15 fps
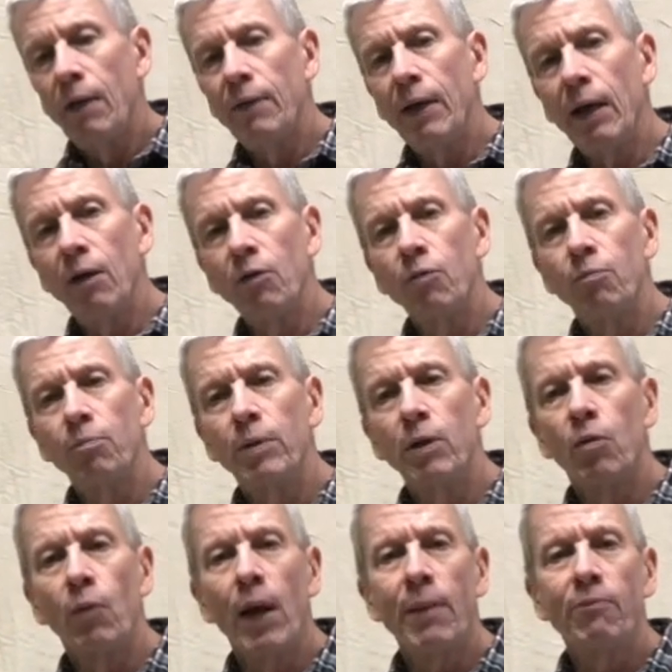that'll be
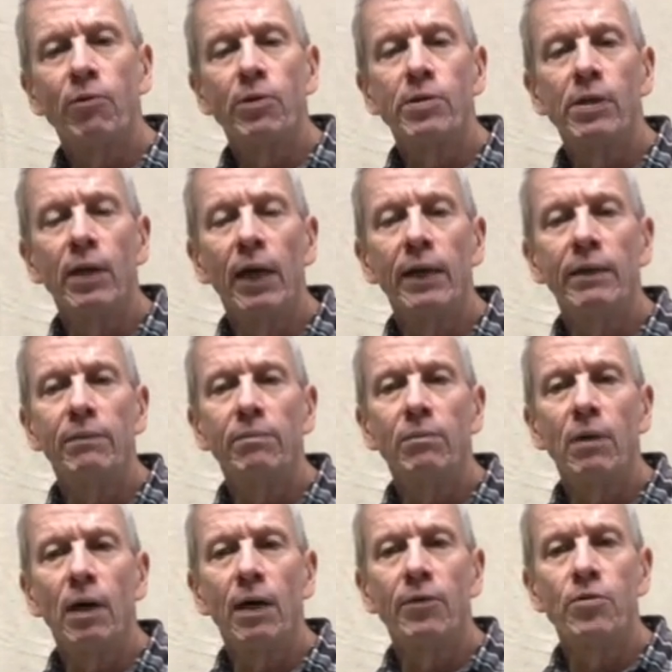a wrap for tonight.
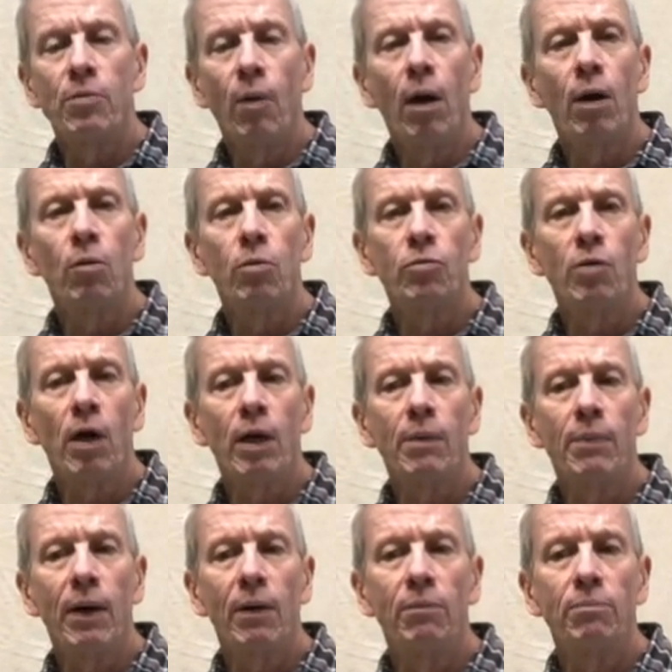Tomorrow we'll talk
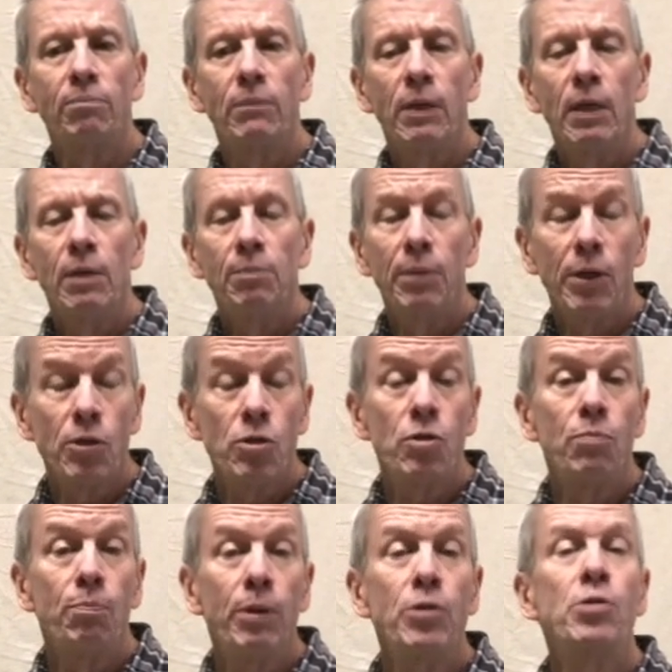about
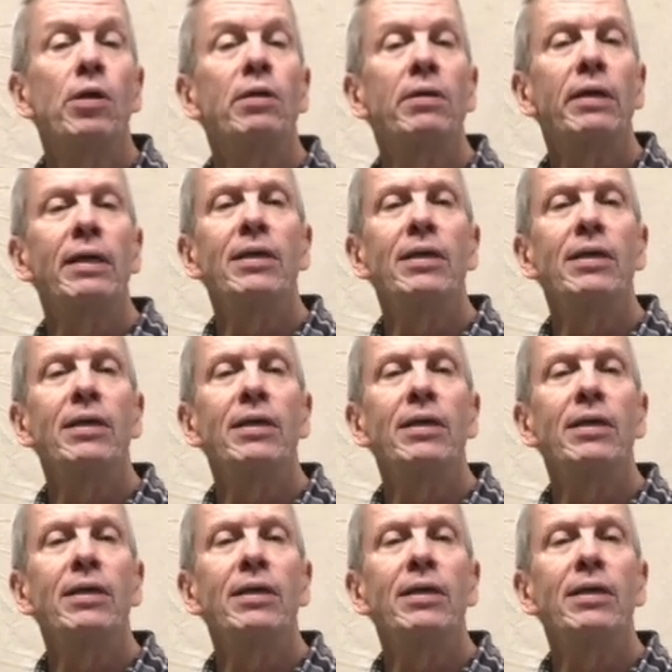pitching the